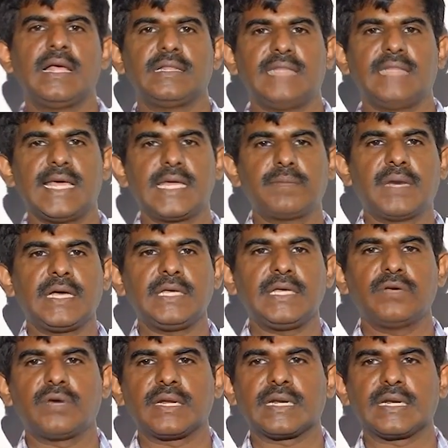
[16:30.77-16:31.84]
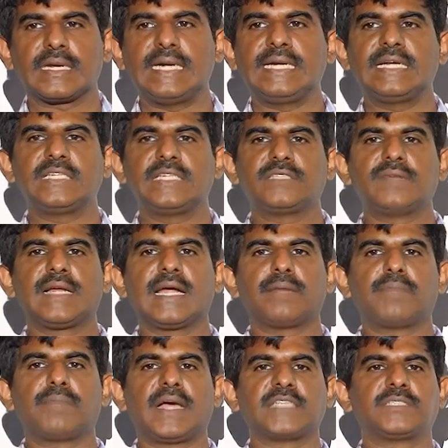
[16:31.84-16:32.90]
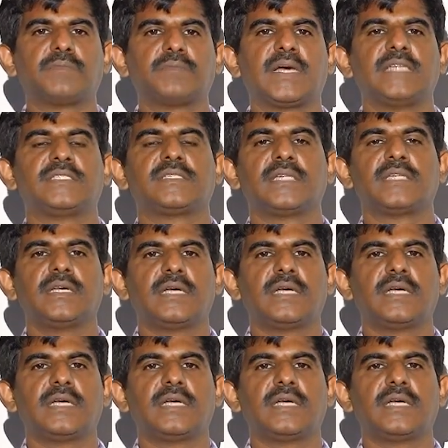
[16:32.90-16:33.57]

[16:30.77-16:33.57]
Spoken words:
thereby your returns will get maximized